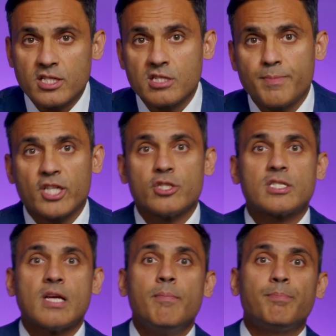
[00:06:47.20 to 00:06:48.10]
this is because
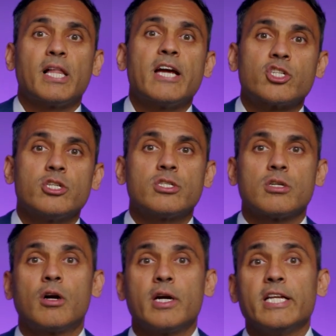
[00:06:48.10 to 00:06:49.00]
some pleasures
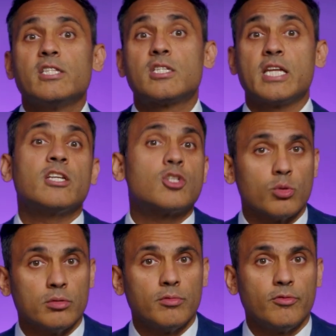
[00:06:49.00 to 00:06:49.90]
are
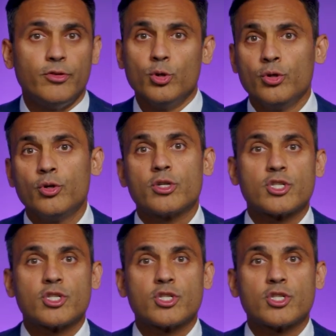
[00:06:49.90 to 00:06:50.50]
instinctual, food or